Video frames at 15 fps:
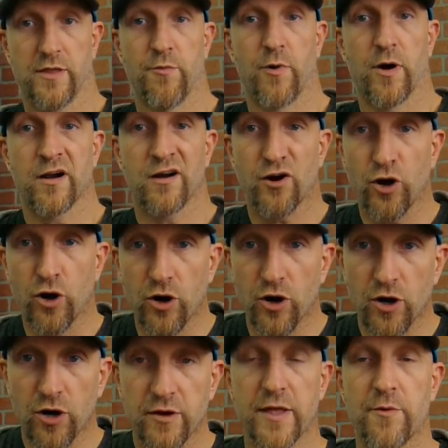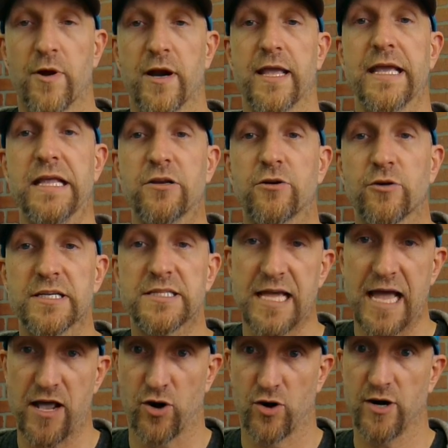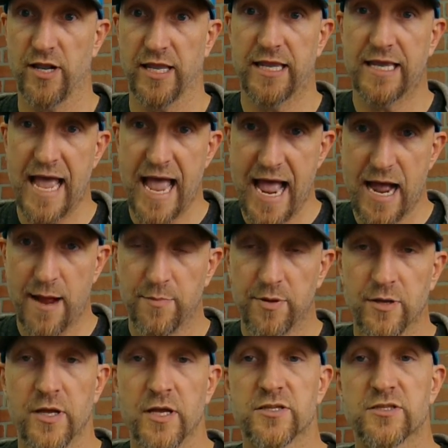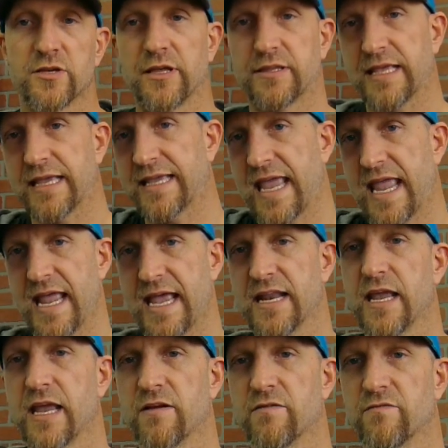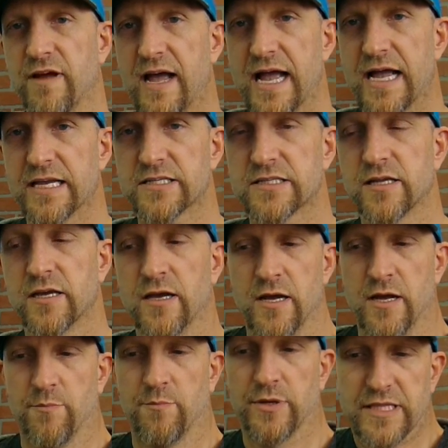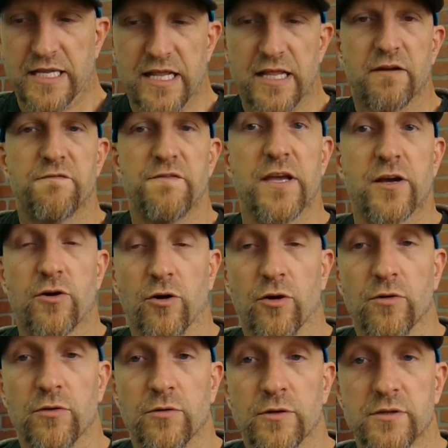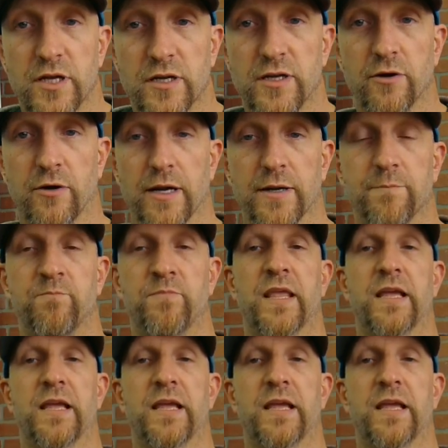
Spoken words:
They want to earn. They want to increase that earning gap so that they can invest, but they need a vehicle to do it.